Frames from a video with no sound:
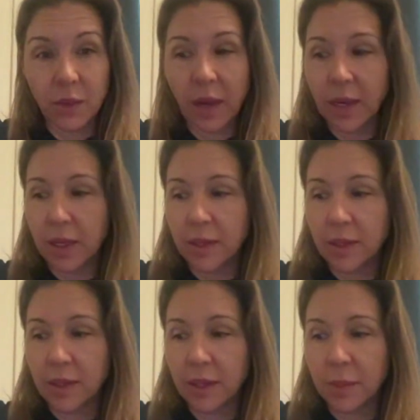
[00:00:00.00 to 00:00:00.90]
right,
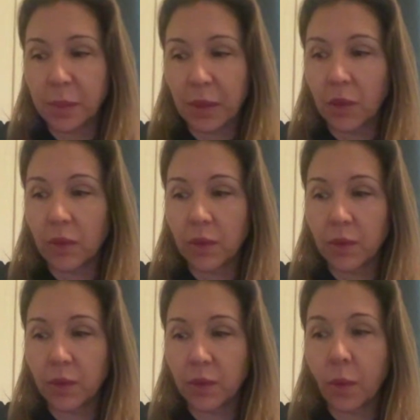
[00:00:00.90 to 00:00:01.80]
it's built
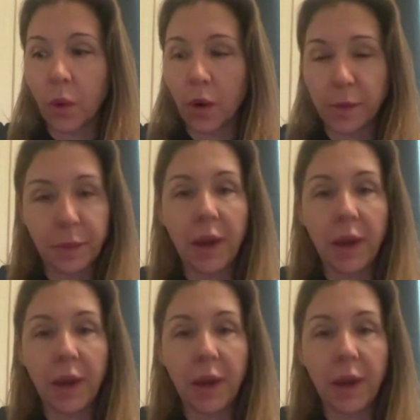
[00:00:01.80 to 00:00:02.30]
for and